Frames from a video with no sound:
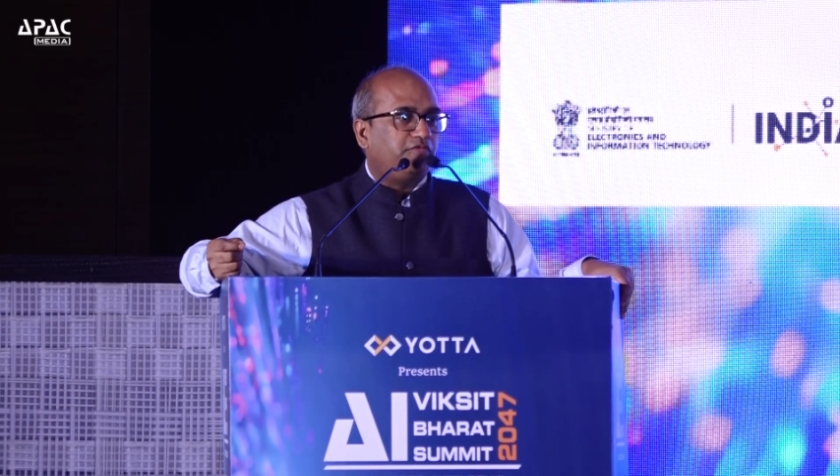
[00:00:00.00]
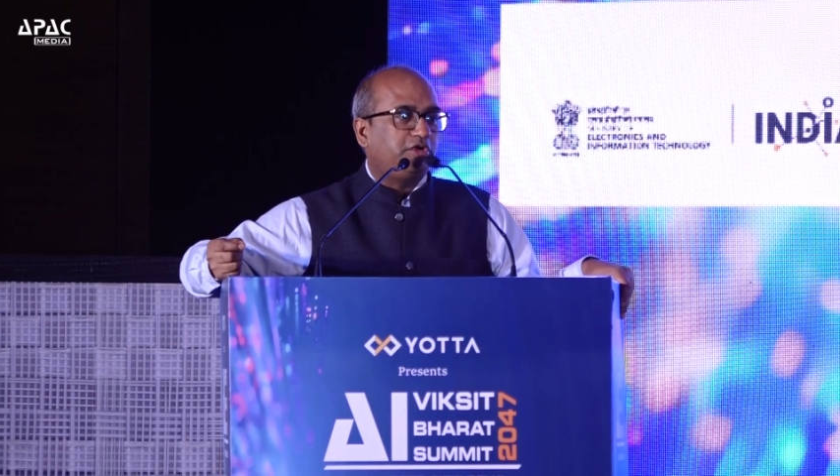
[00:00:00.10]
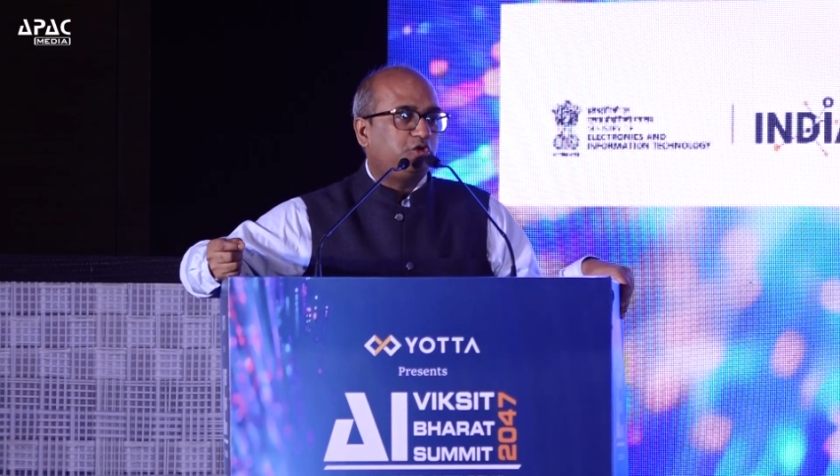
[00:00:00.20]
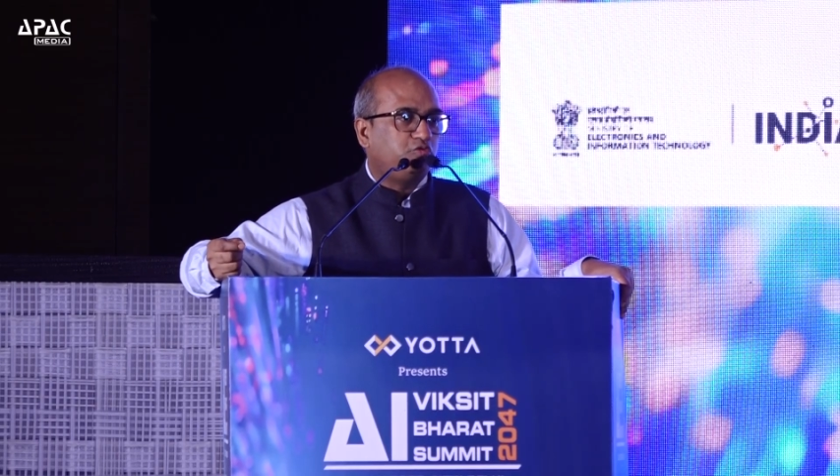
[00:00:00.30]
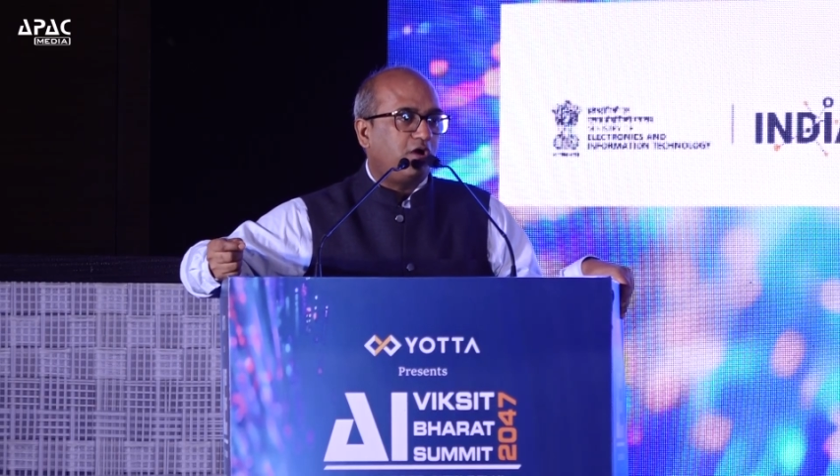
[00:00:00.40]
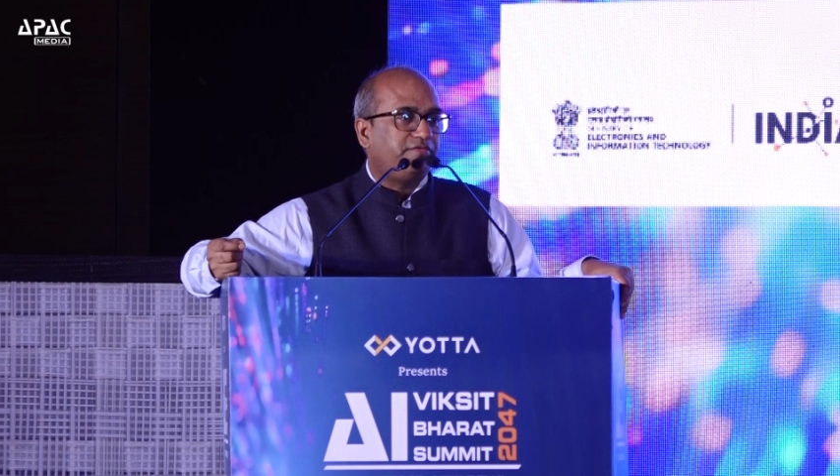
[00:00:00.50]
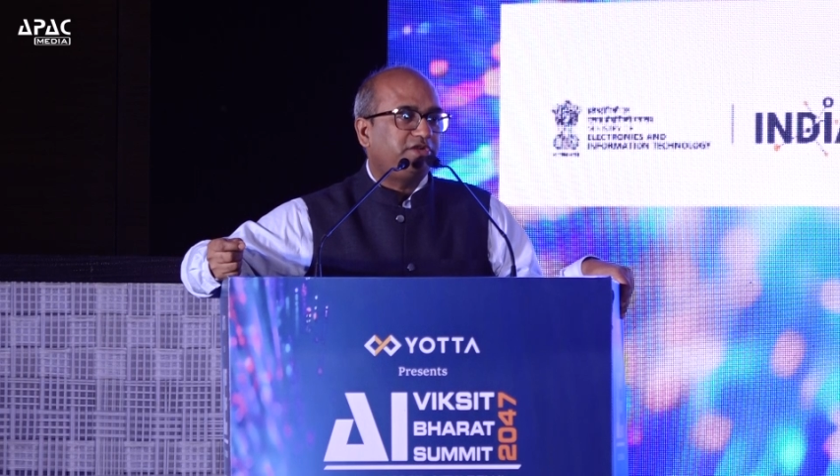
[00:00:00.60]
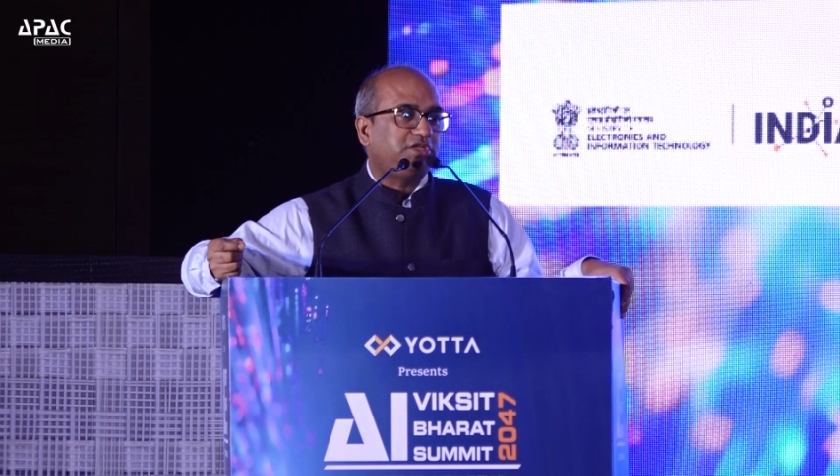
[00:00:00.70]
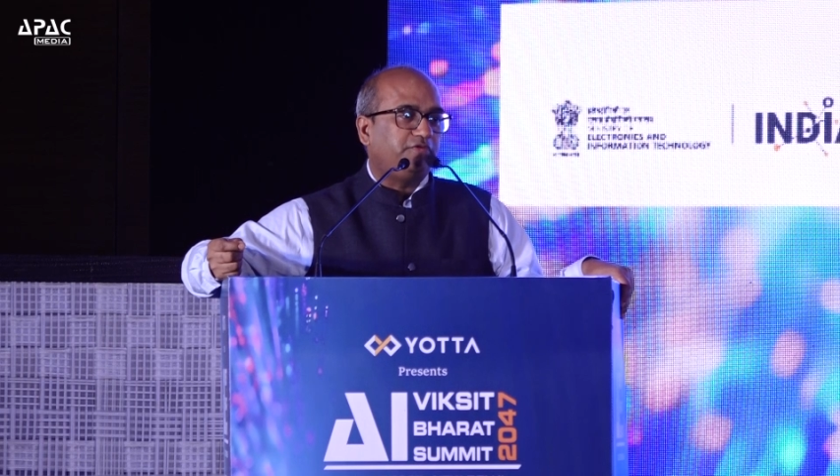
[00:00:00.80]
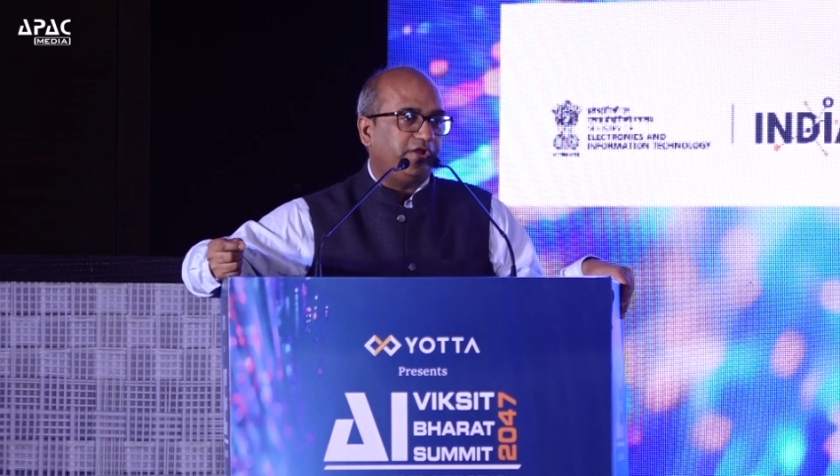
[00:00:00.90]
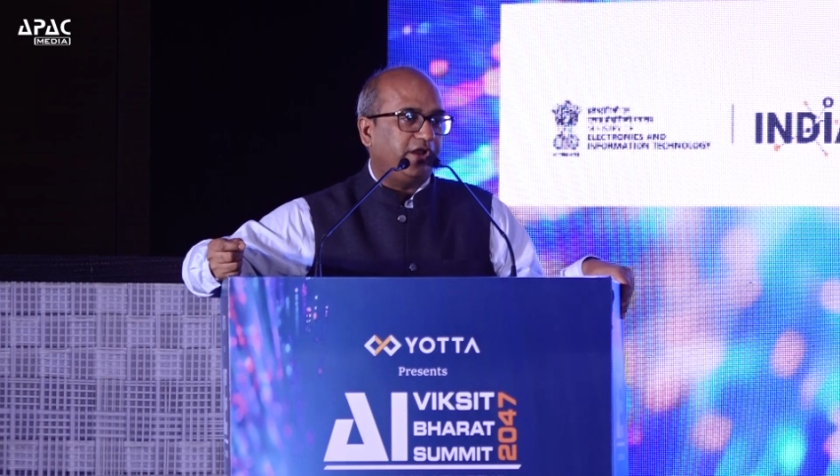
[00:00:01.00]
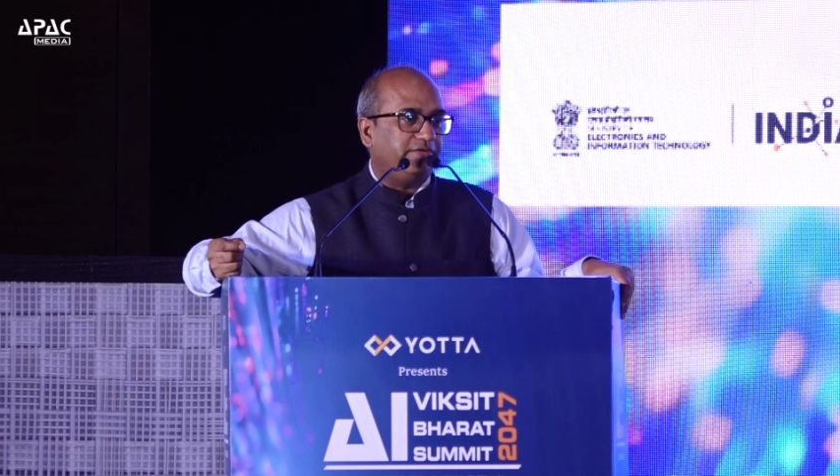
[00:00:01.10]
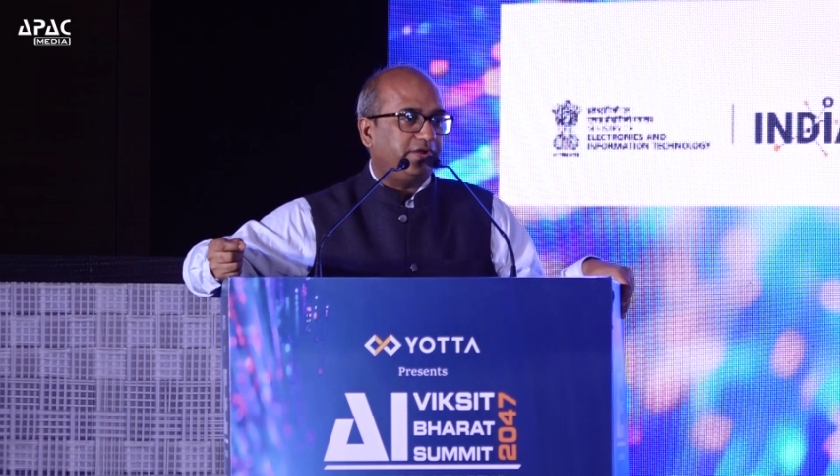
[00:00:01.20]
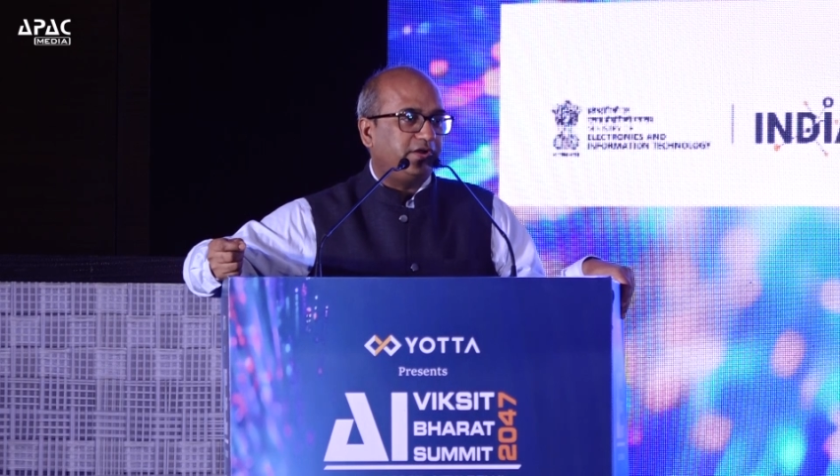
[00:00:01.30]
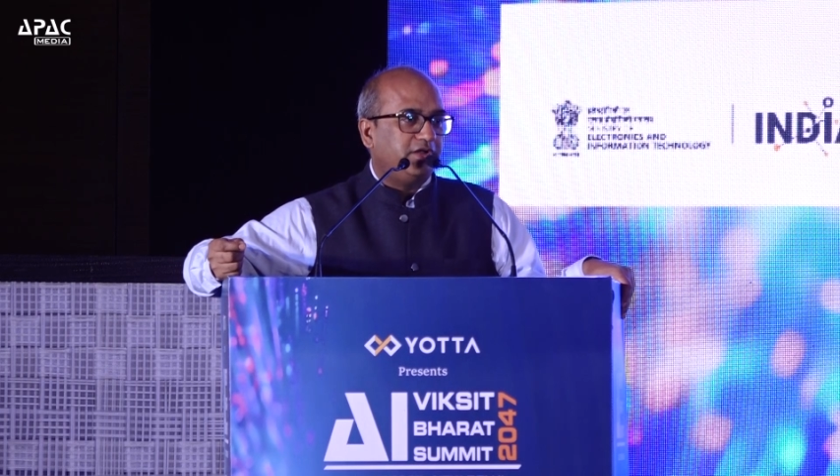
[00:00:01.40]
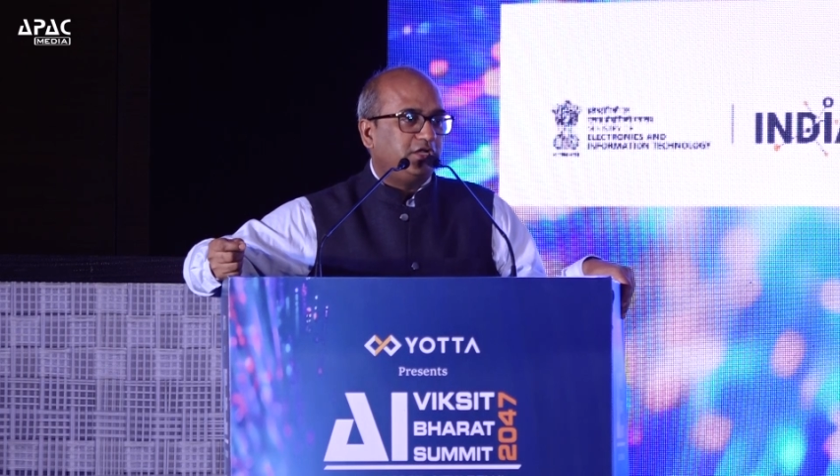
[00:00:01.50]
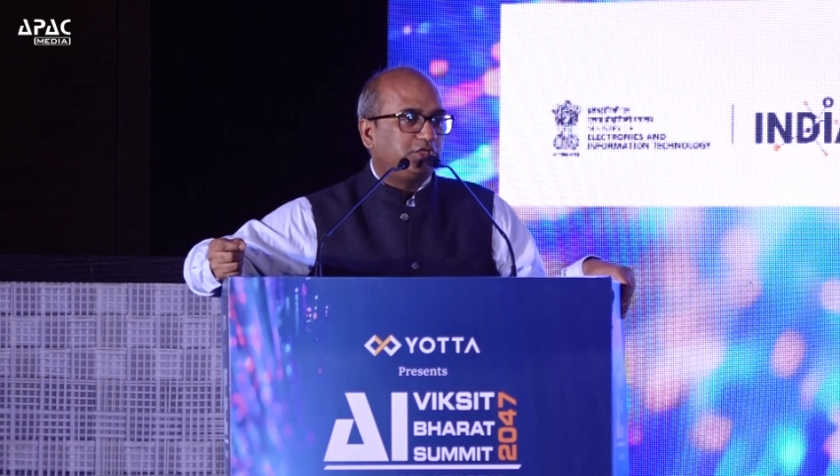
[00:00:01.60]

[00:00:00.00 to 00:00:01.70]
for 2 hours or 1 hour,